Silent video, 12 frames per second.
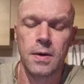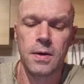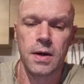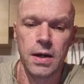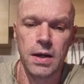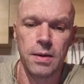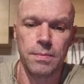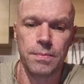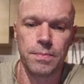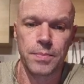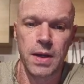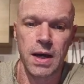
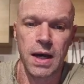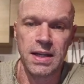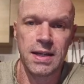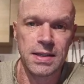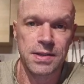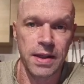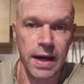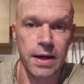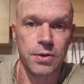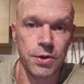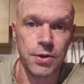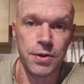And he is that
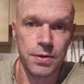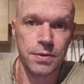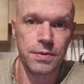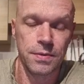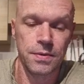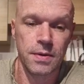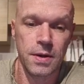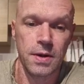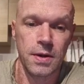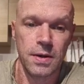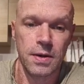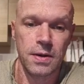good.
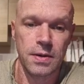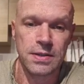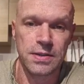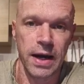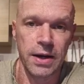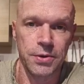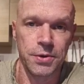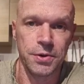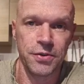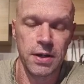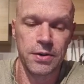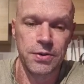He's that good a
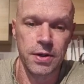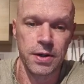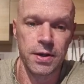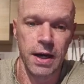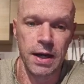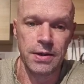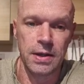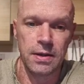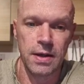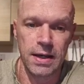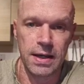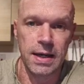finisher. And
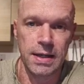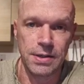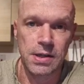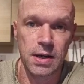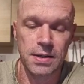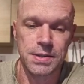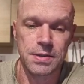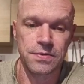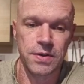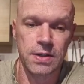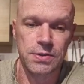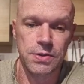again, United's
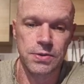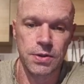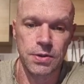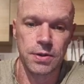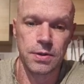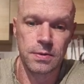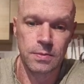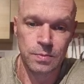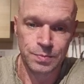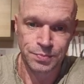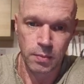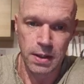fixtures are good.
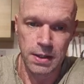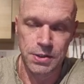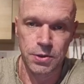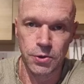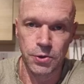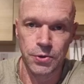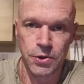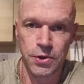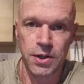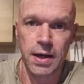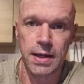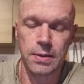He scored the other
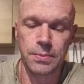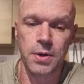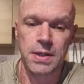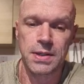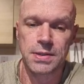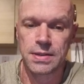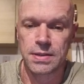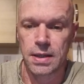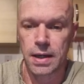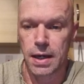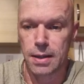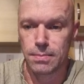day in the pre-season
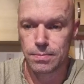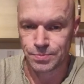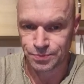game,